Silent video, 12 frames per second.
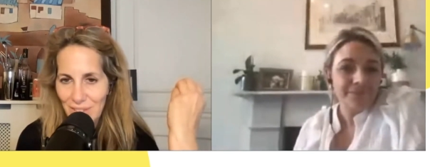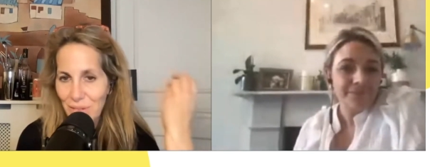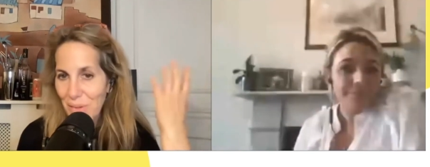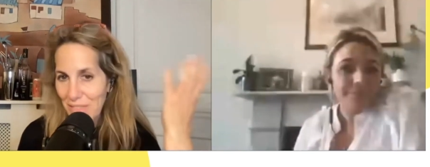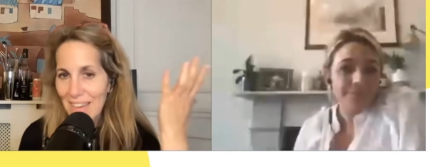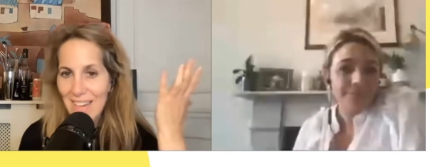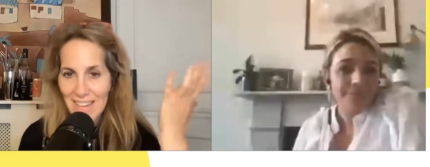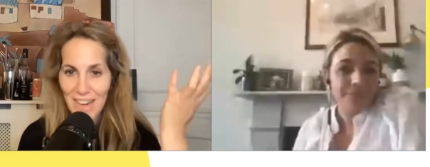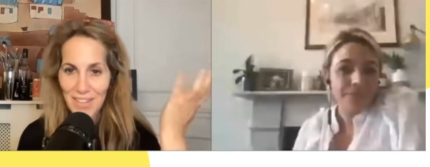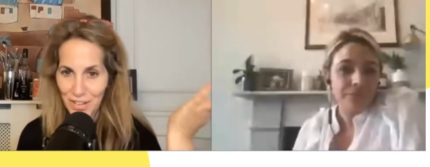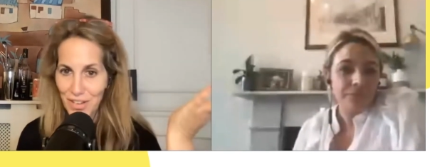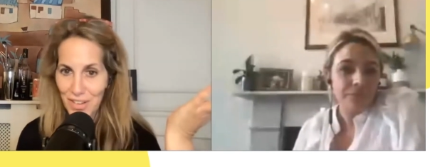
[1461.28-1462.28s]
Speaker 1: you think
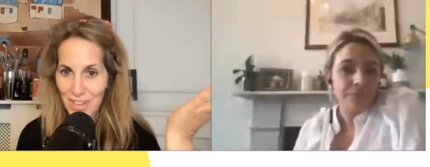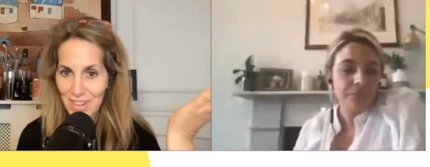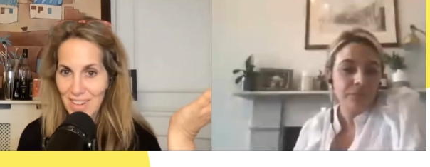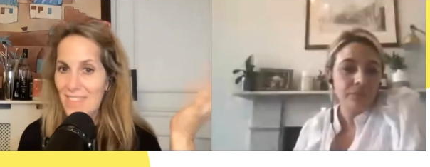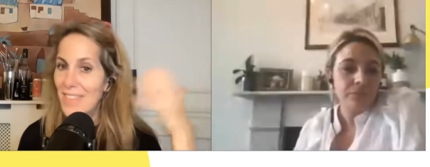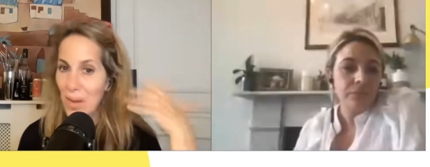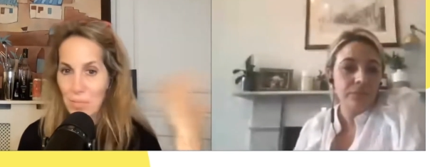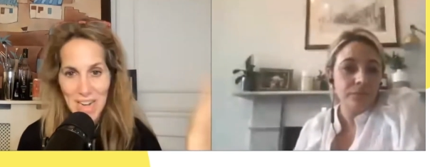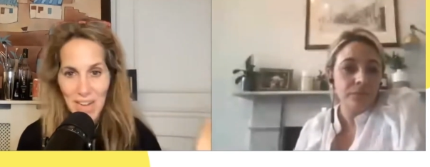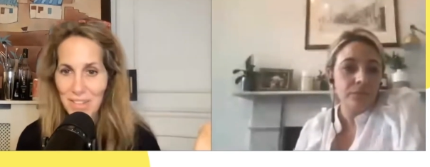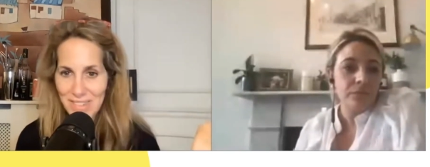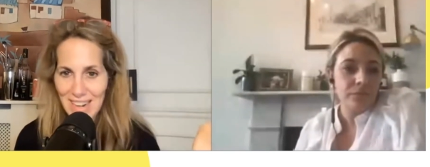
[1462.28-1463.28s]
tastes good, someone
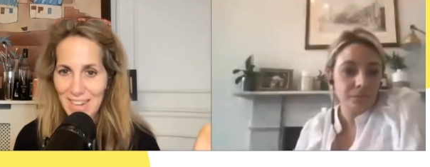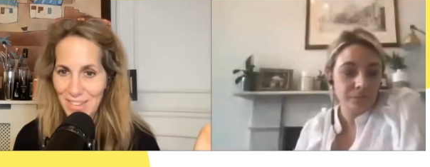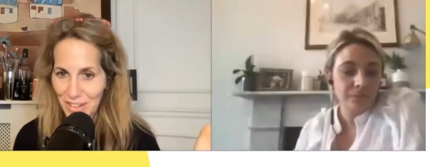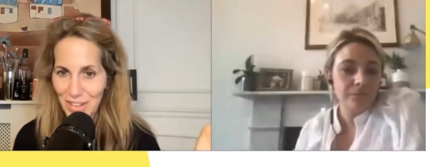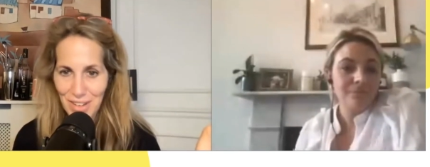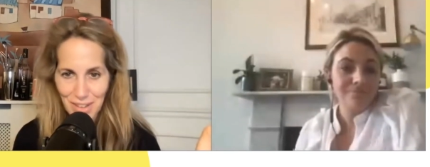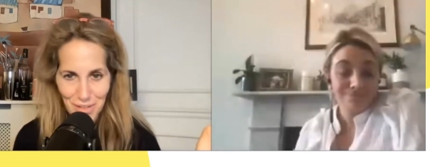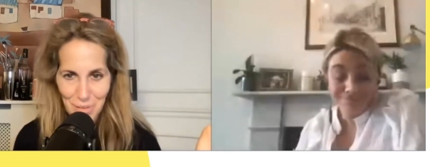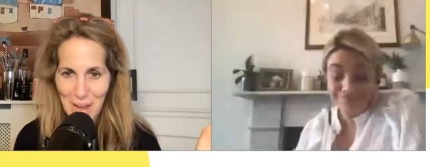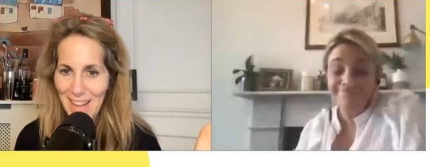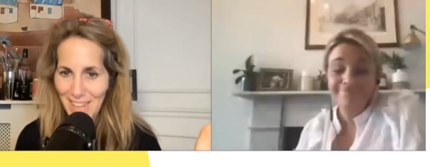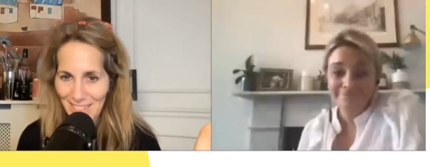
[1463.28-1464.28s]
else tastes good as
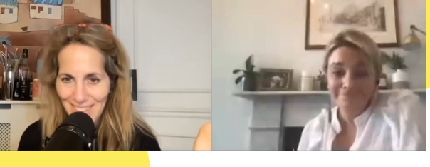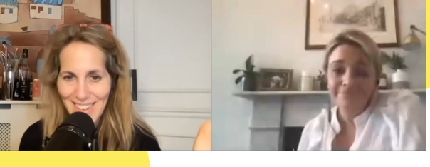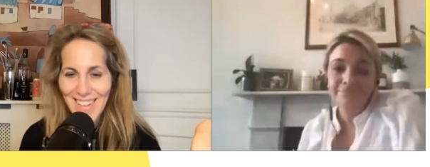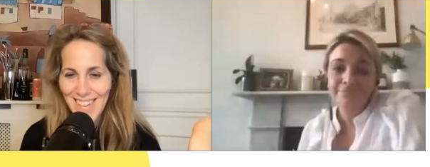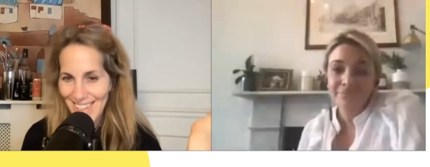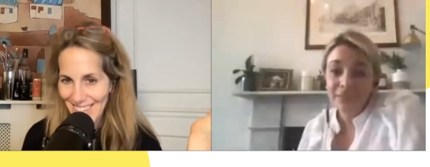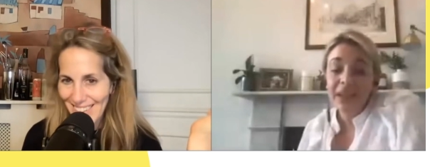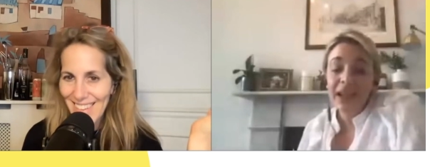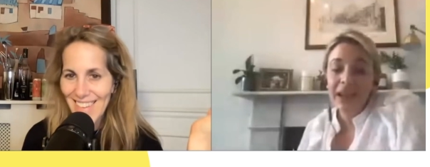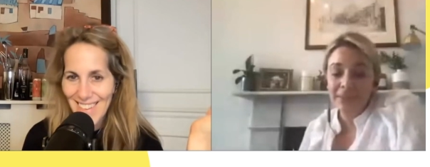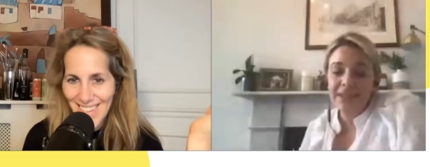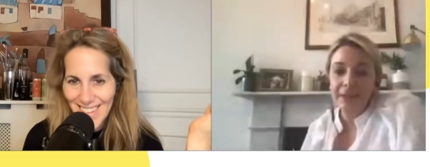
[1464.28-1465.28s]
well.
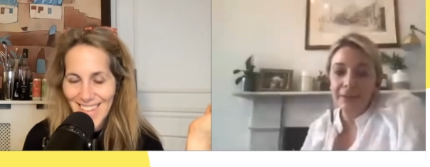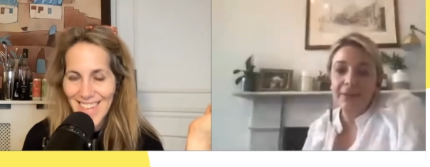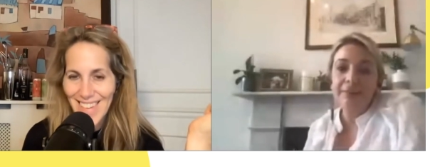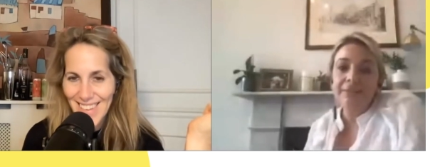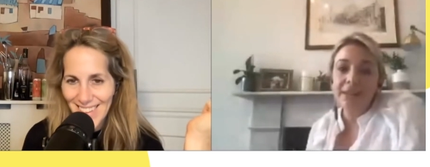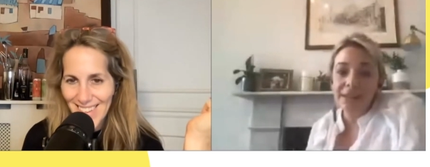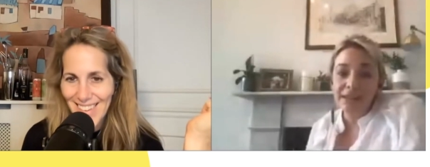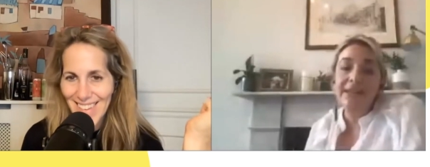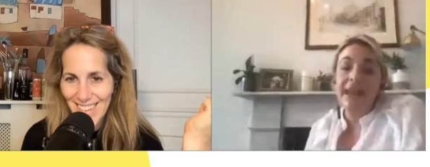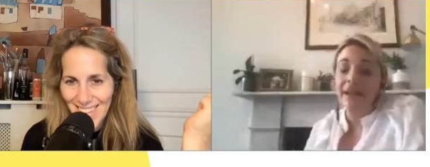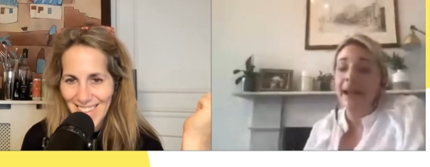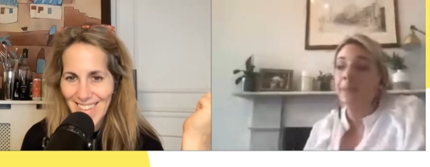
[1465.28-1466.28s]
Absolutely.
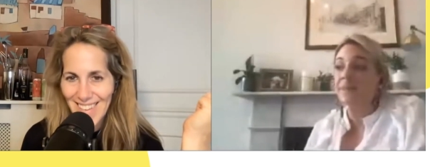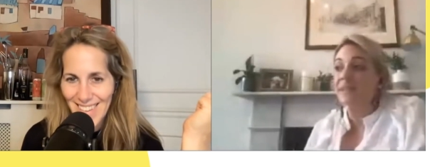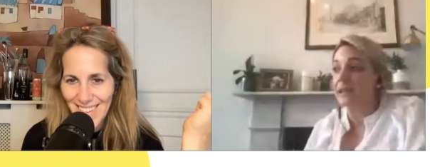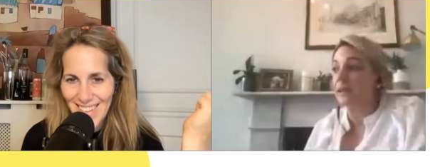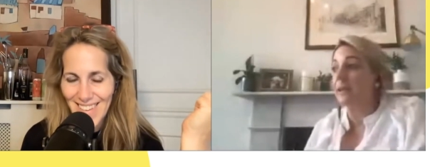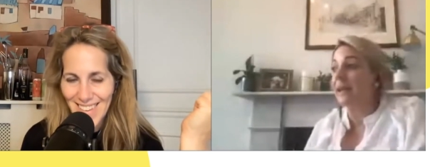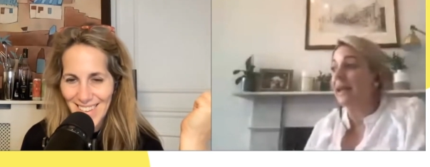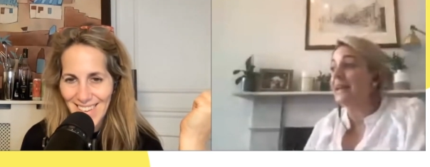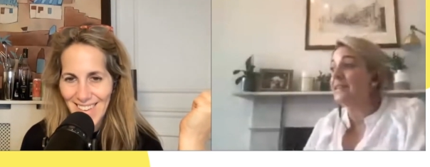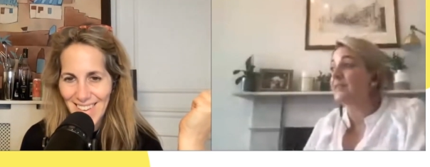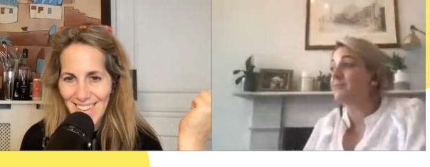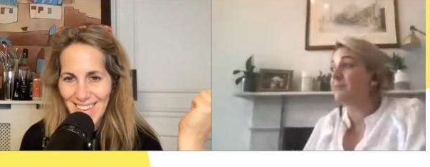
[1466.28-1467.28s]
Speaker 2: Yeah, absolutely.
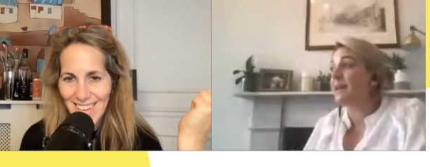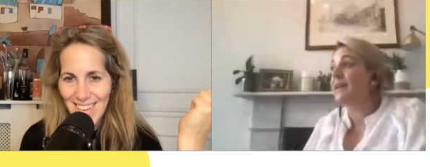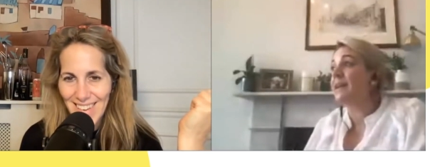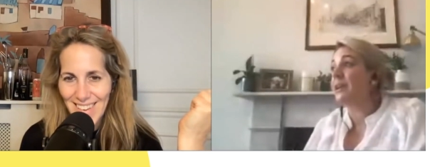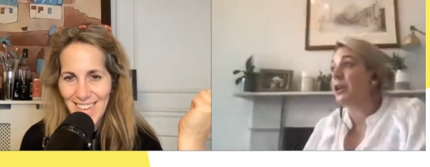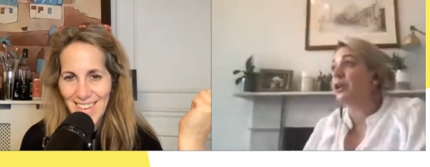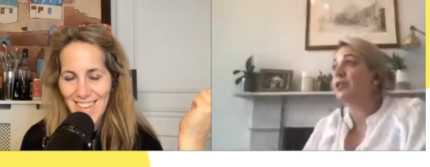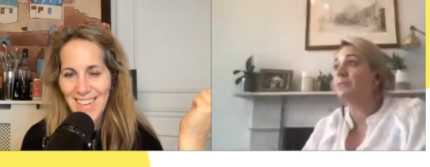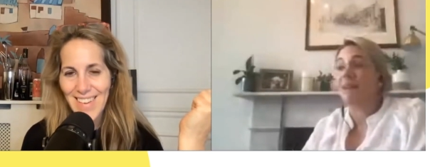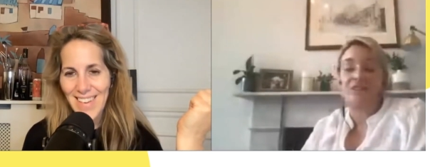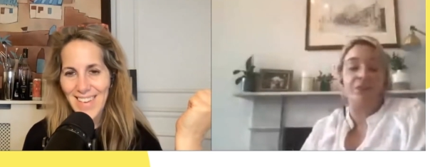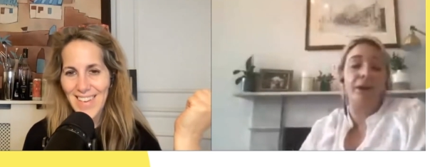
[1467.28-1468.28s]
It's a really good
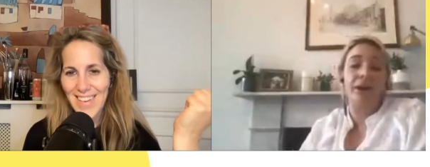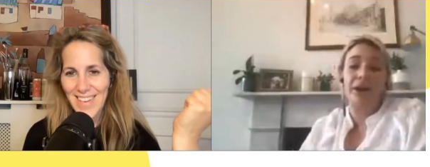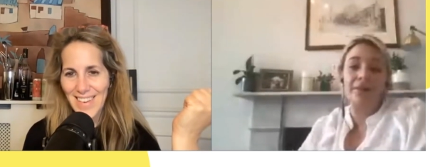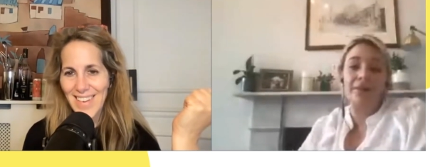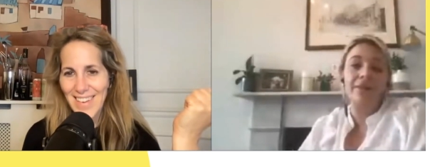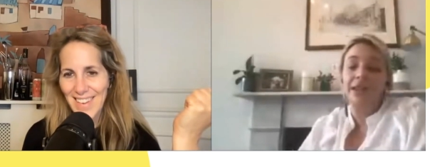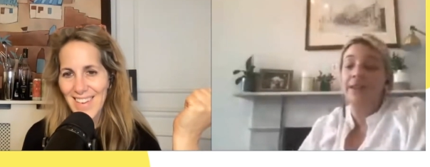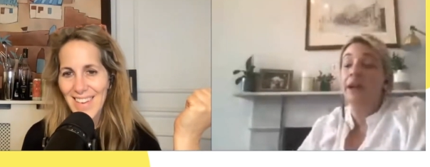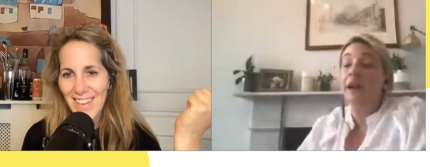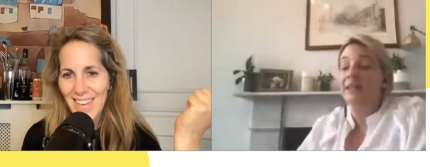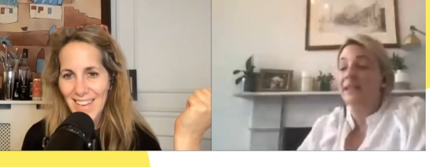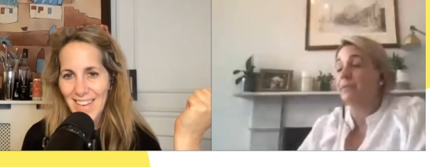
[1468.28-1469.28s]
benchmark. I've said
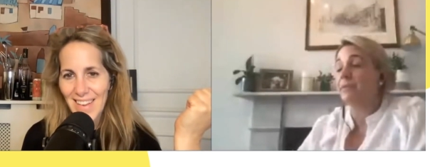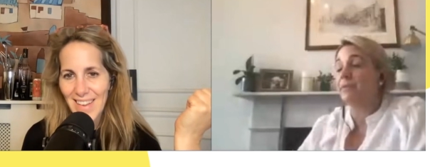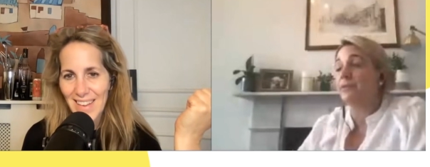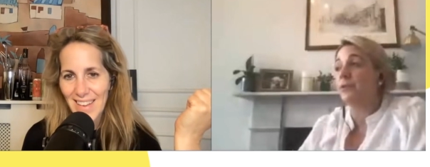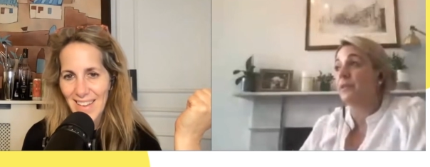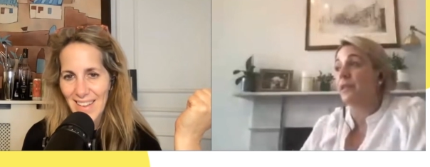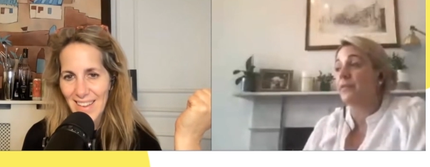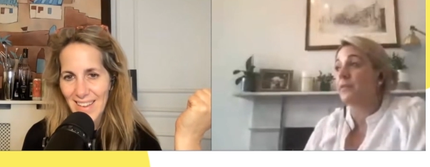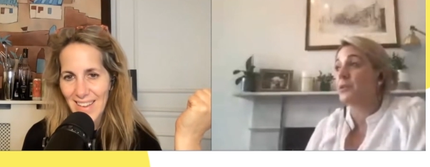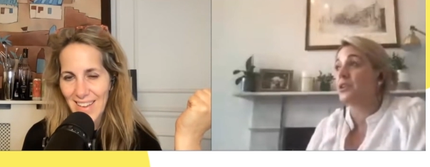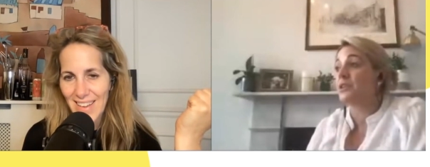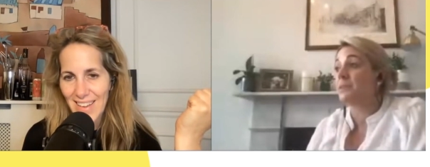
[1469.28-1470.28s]
it, I said it before with other
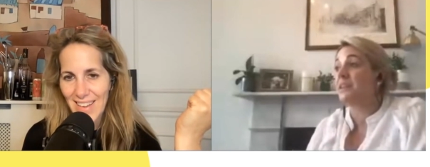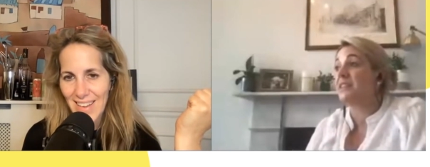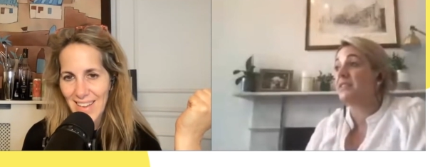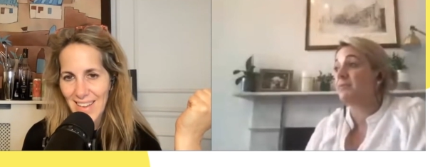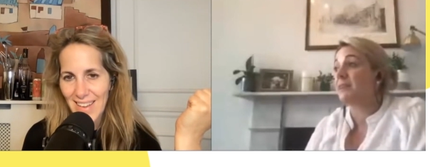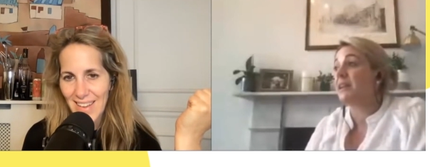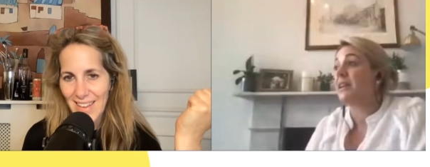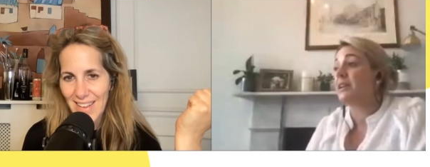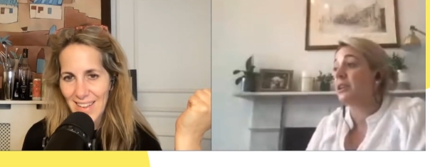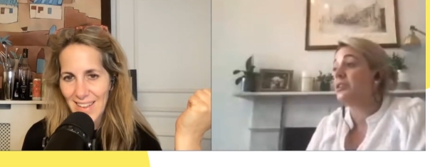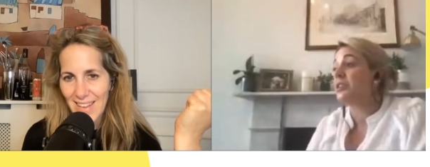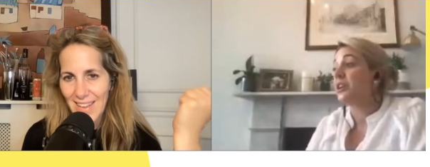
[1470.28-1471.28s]
vodkas, but it's a really
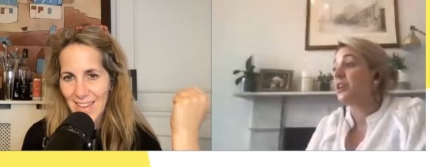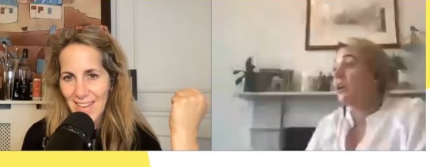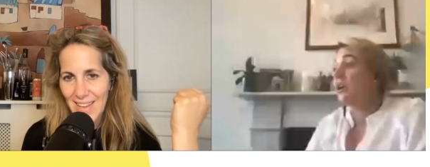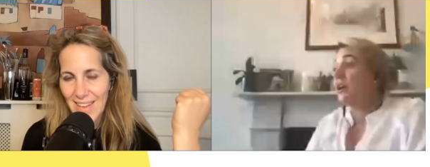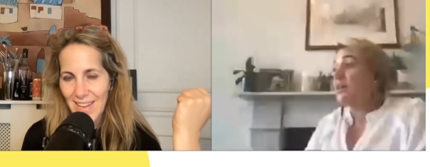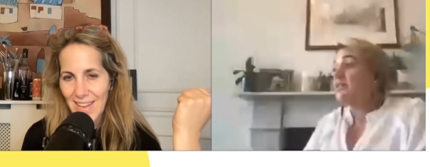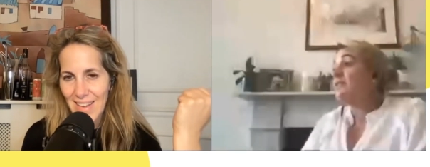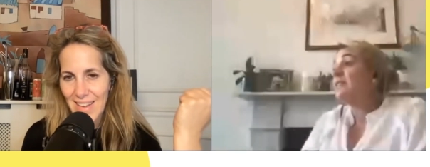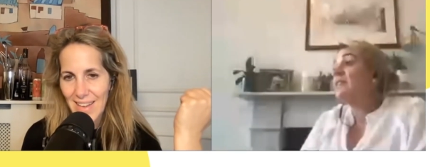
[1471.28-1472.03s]
good, it's